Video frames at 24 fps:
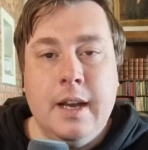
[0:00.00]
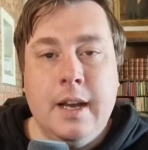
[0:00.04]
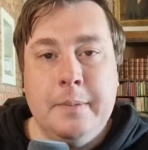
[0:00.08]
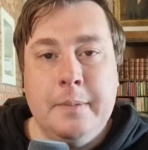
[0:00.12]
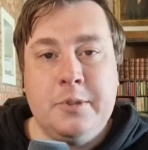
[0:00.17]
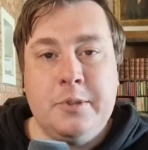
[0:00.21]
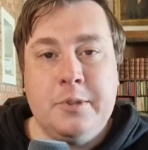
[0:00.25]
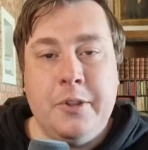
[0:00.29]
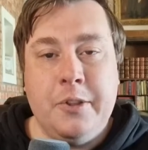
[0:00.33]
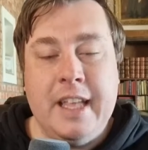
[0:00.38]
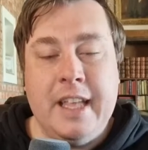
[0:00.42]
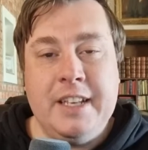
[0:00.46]

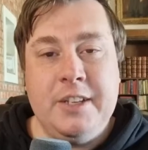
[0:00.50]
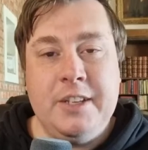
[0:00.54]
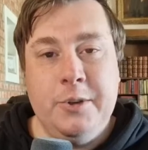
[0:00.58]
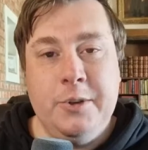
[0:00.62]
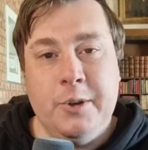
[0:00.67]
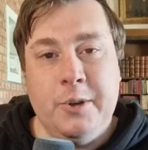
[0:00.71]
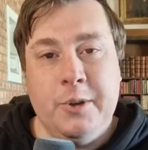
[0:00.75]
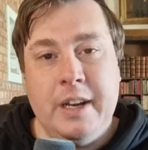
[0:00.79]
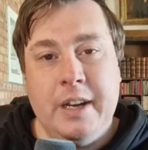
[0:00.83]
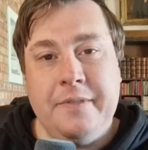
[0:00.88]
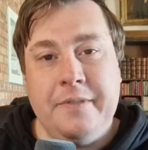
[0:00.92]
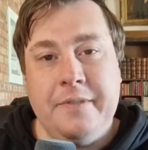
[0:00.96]
So that you
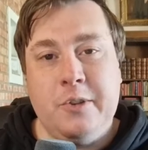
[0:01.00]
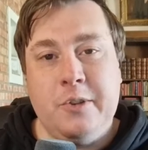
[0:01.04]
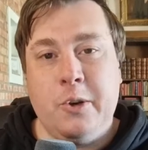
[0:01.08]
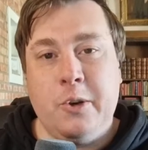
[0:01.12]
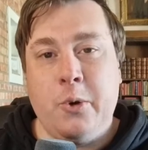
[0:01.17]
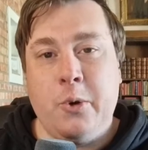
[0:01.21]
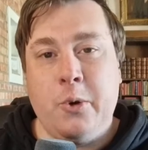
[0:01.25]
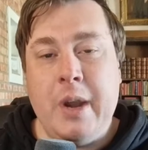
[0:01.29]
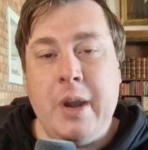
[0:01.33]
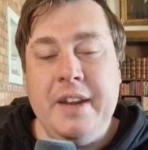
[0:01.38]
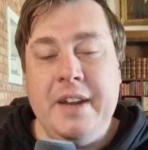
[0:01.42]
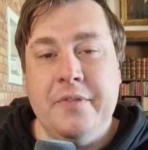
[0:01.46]
don't have to
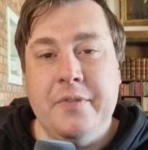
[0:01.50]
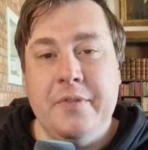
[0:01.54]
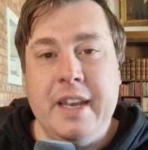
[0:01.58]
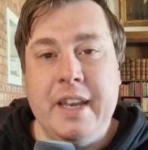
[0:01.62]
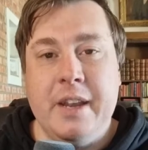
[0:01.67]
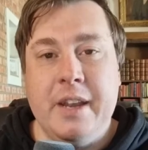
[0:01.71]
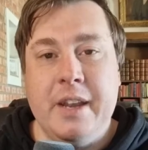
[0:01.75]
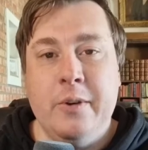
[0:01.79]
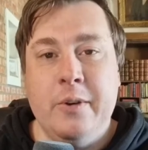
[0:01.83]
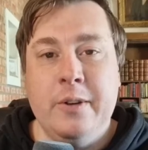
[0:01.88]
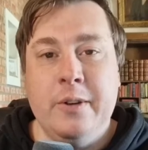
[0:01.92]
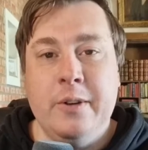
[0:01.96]
create
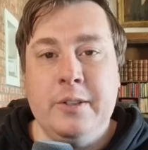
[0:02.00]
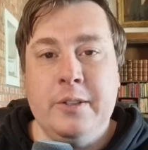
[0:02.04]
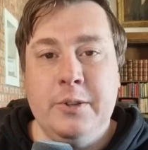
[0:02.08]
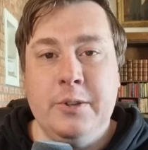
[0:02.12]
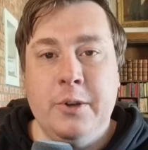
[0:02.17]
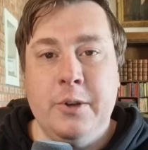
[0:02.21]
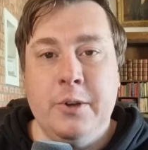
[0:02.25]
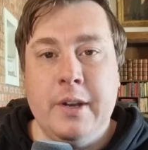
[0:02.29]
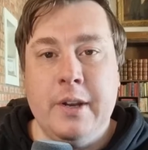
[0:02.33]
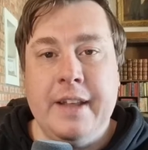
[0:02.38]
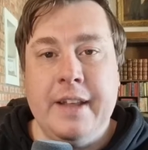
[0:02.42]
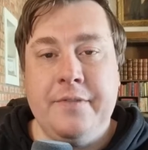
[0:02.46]
videos, you
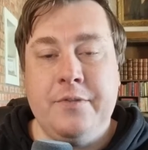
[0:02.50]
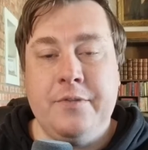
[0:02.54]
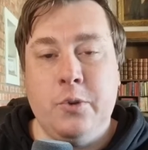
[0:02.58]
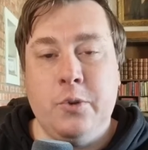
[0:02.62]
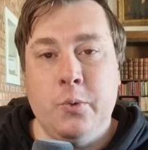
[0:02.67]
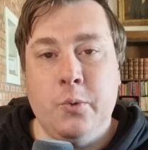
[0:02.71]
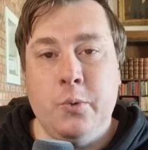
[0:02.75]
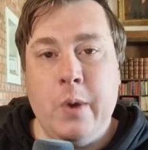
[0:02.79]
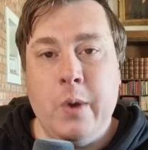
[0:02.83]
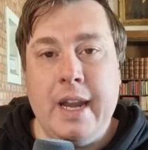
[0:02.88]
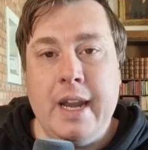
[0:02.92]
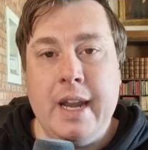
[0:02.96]
don't have
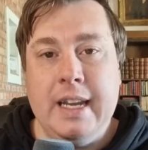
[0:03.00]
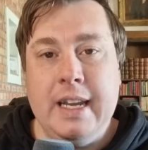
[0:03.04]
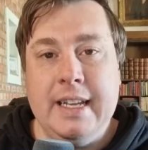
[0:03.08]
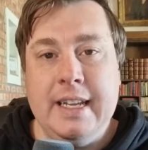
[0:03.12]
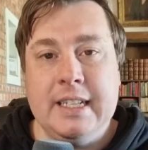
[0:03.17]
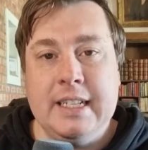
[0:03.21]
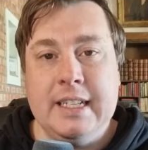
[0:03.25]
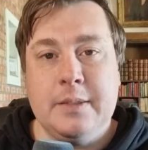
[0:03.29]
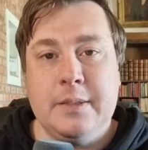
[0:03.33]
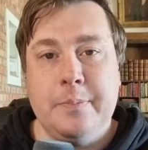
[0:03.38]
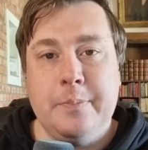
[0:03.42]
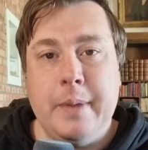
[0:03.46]
to
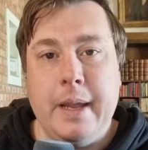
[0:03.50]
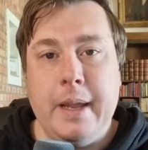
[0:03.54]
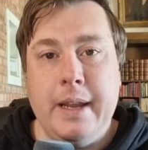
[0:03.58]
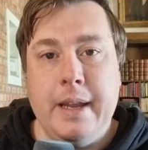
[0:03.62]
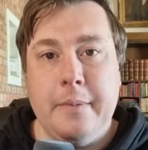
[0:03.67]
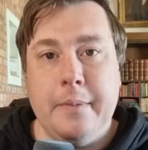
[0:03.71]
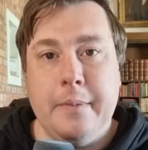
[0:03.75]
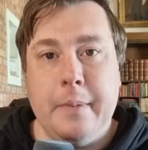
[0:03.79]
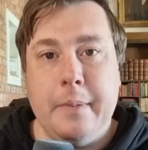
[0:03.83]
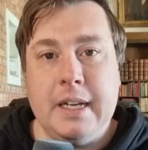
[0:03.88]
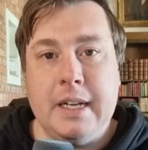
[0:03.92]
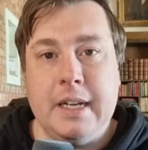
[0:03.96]
really
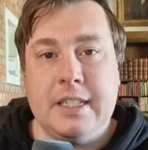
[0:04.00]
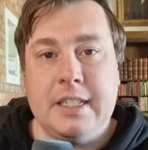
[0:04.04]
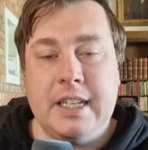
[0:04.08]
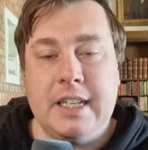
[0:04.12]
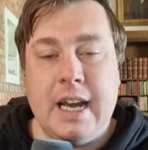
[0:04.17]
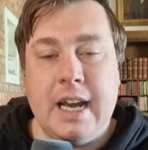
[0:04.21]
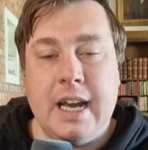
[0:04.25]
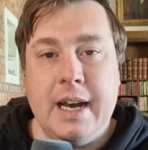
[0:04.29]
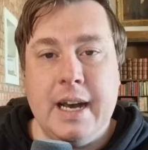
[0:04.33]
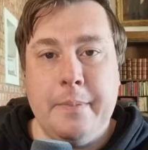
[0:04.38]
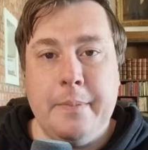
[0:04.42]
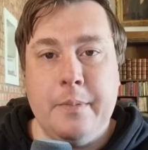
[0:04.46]
spend much
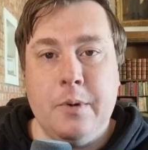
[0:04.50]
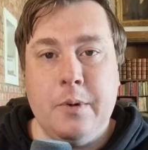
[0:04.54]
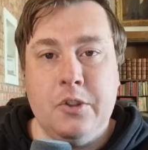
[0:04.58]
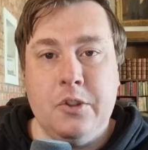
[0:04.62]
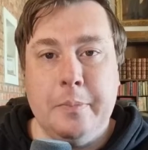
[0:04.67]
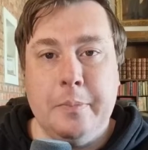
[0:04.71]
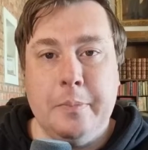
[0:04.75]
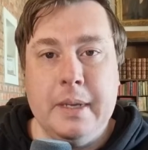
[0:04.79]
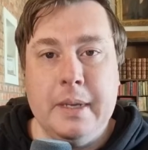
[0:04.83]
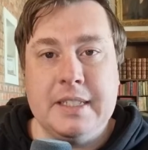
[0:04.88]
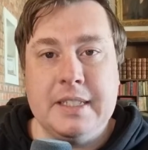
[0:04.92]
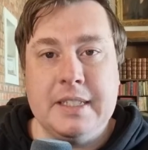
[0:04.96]
time on
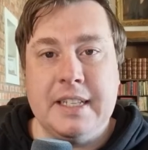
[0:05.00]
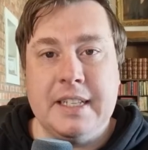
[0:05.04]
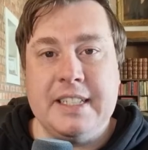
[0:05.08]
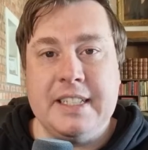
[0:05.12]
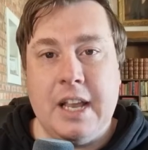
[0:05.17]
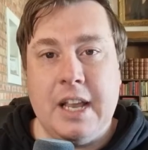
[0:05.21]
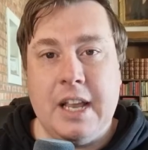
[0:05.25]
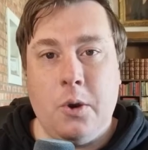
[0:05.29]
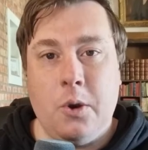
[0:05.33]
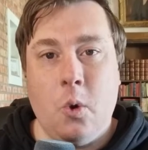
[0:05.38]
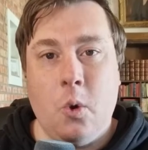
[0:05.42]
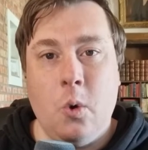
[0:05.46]
the
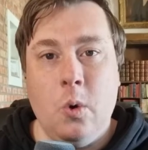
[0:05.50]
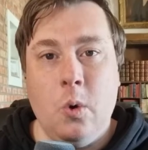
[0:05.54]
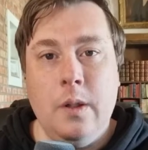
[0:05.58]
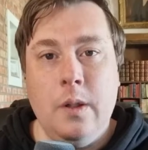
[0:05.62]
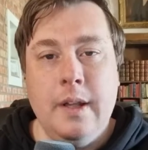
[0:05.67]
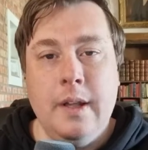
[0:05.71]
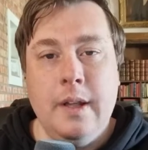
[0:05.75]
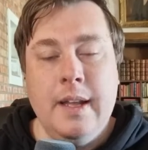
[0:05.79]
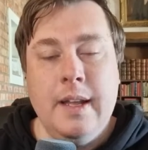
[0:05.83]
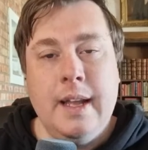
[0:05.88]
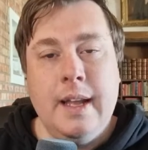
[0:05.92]
business at all.